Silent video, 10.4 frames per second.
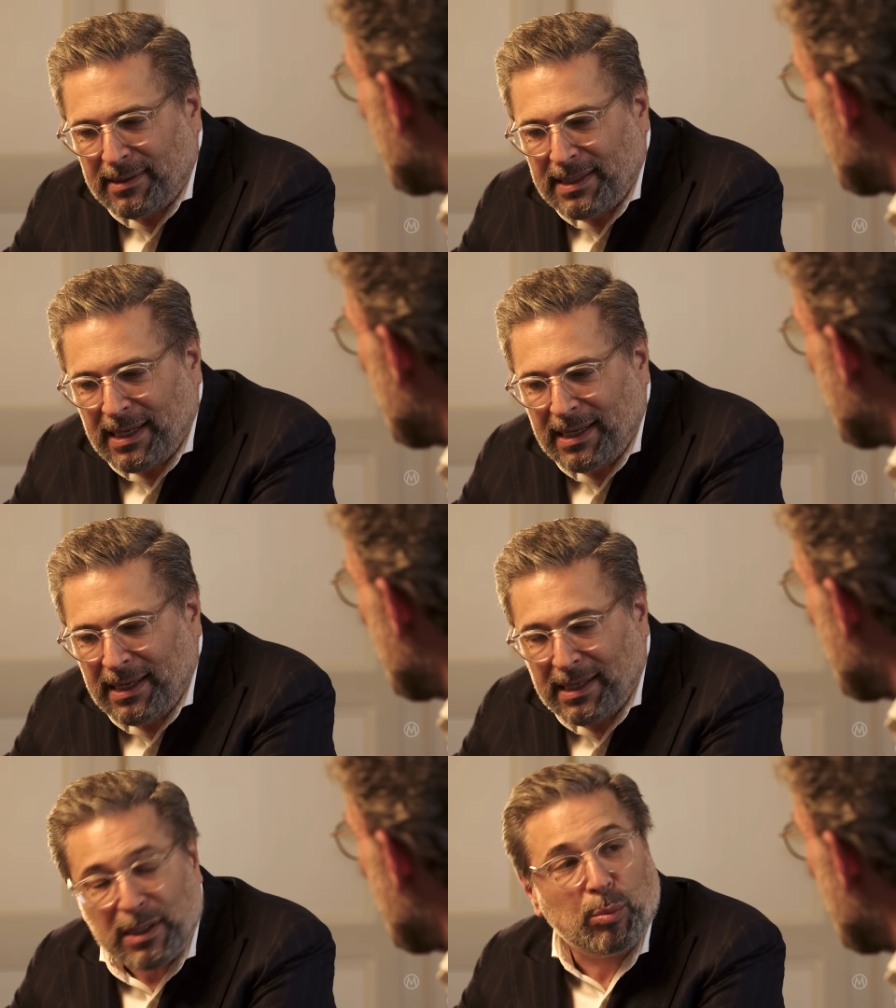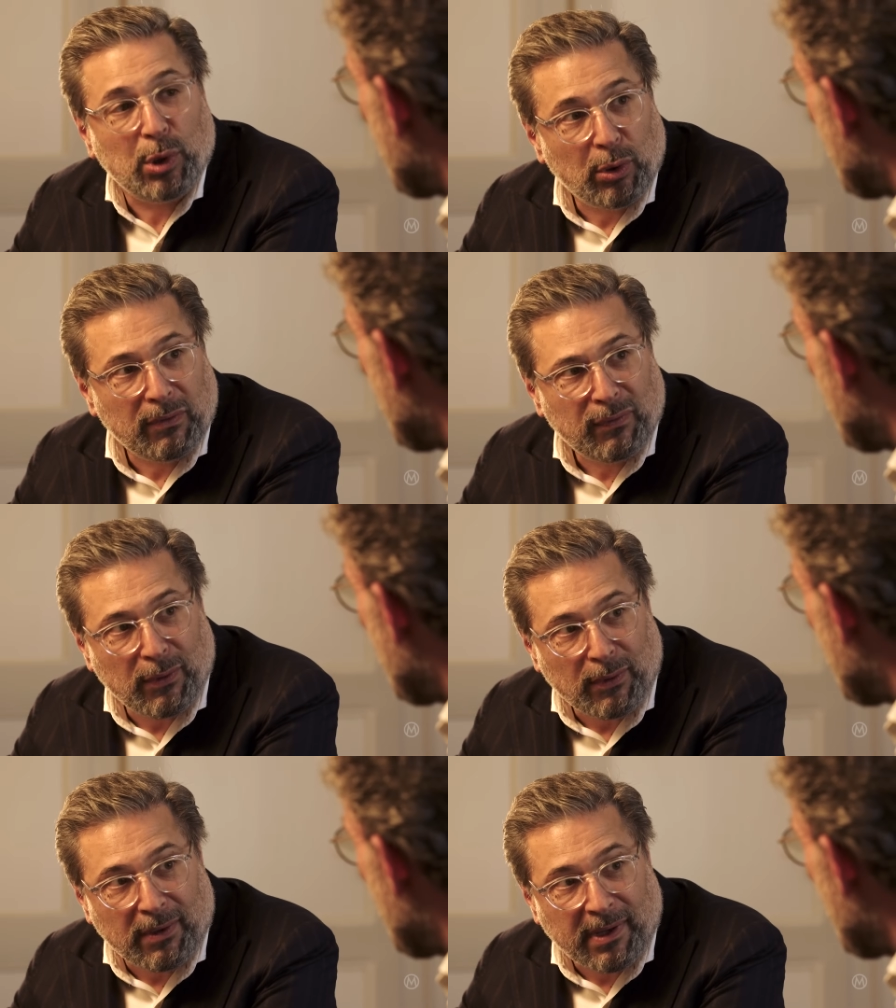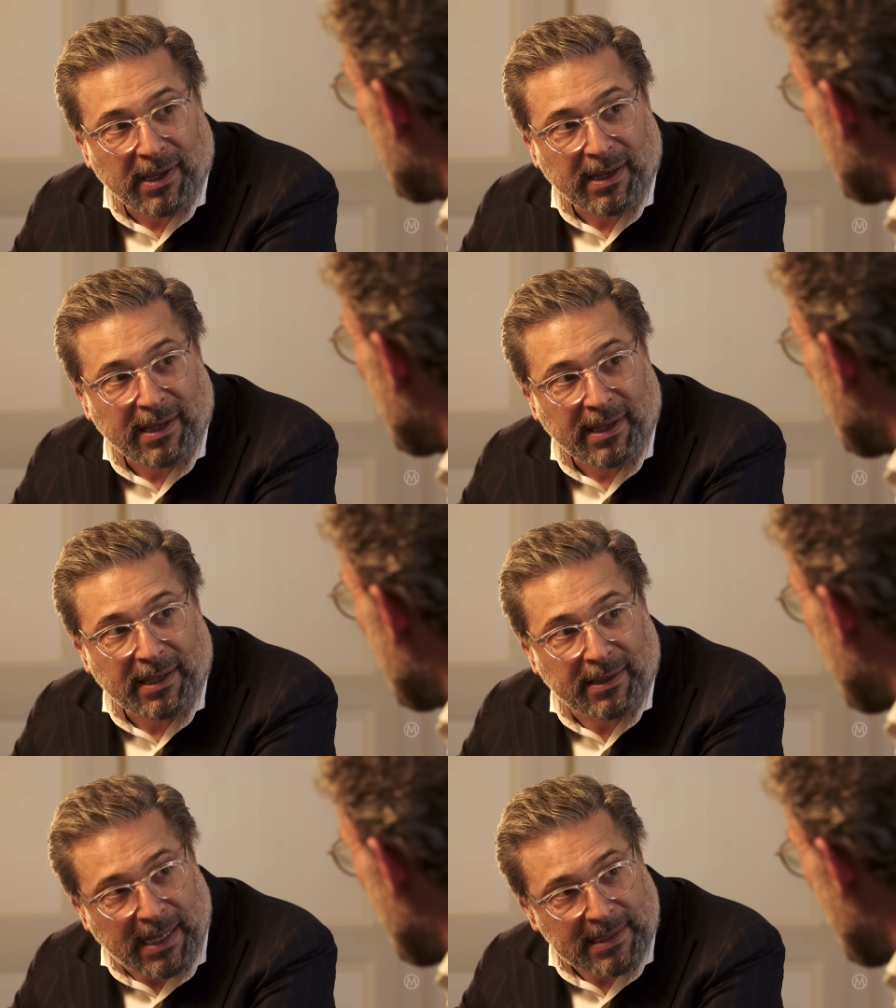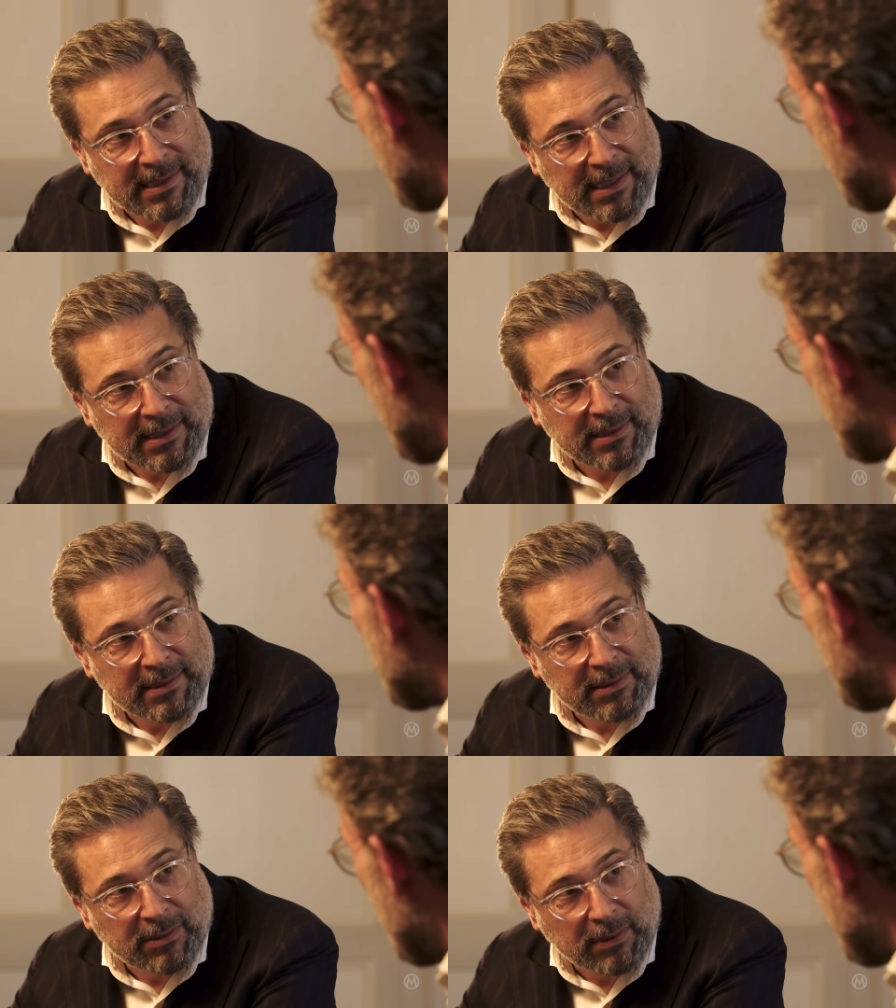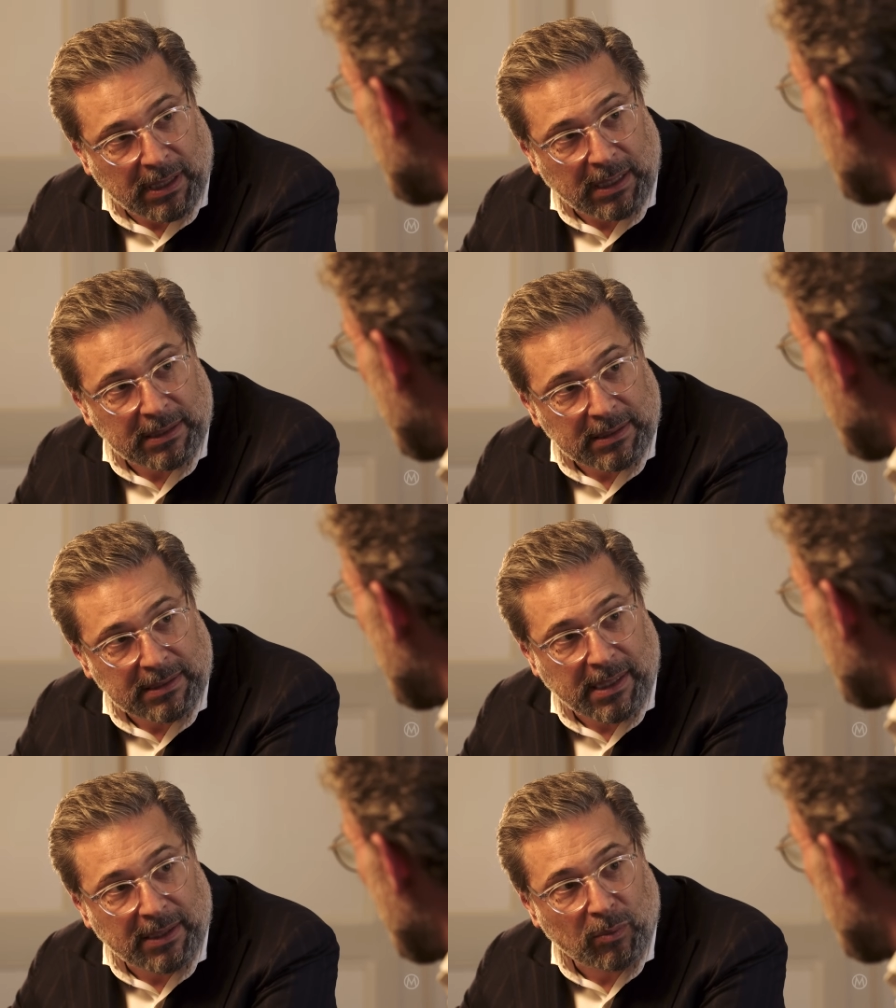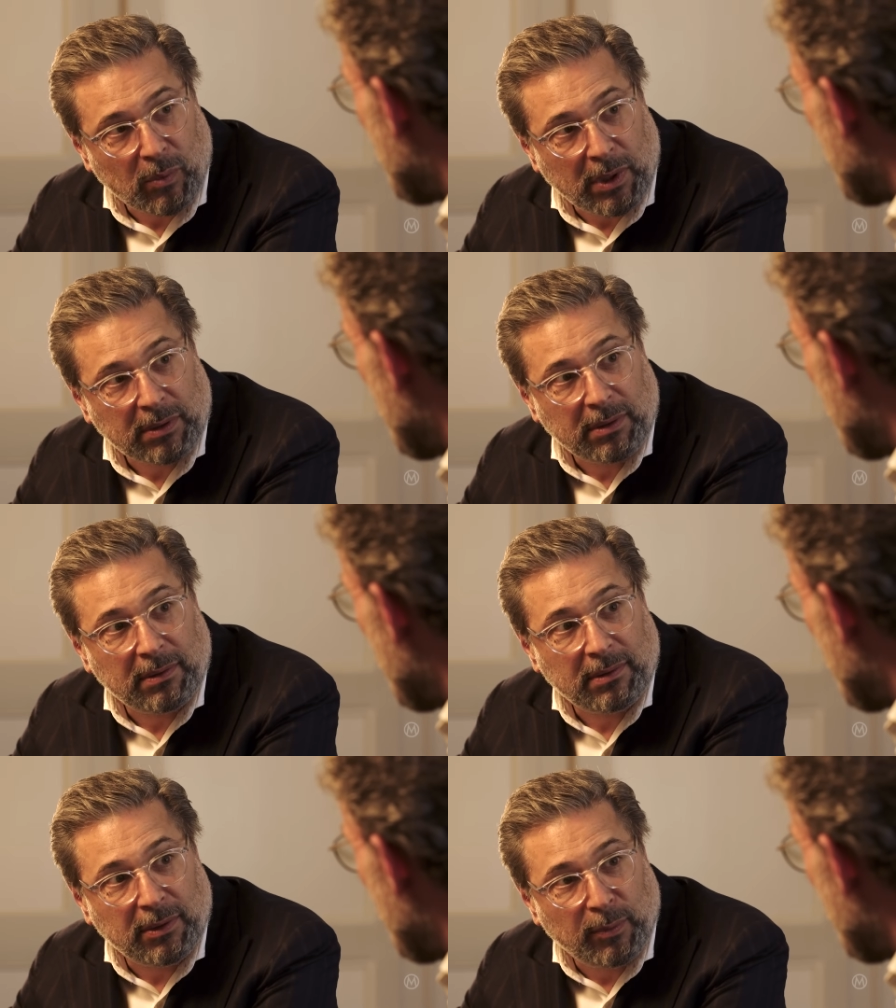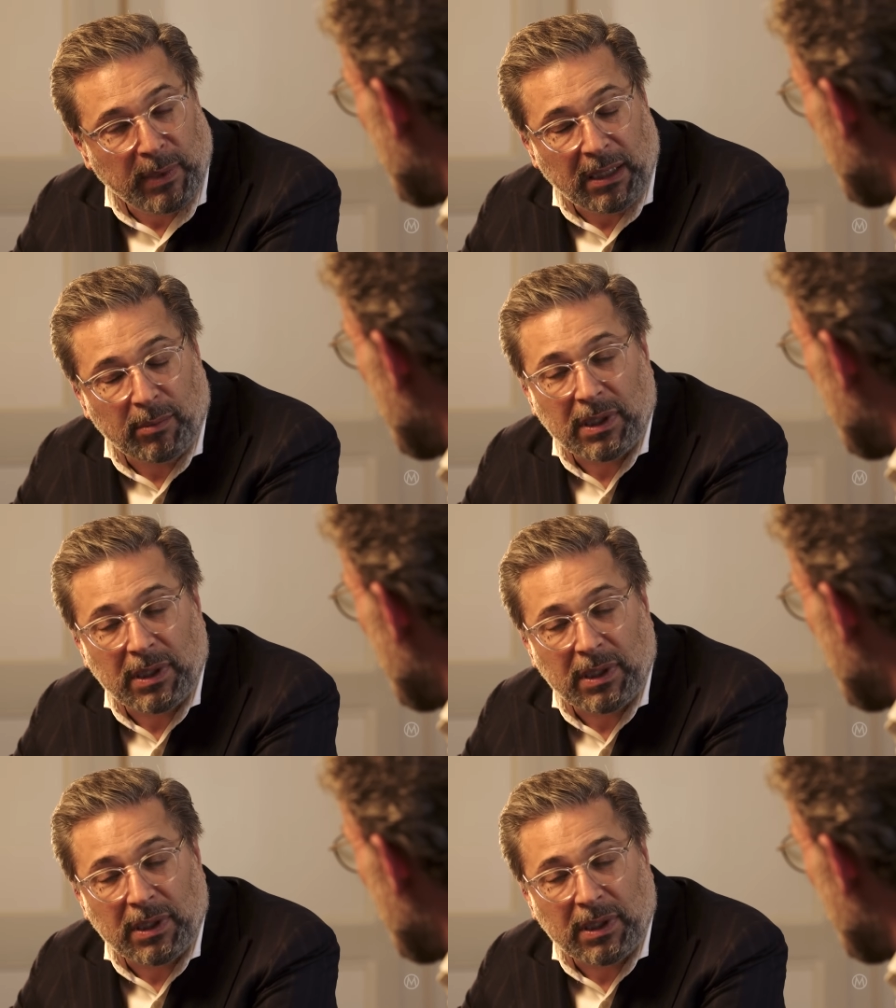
technique is beautiful. And in that sentence, you can understand what you mean,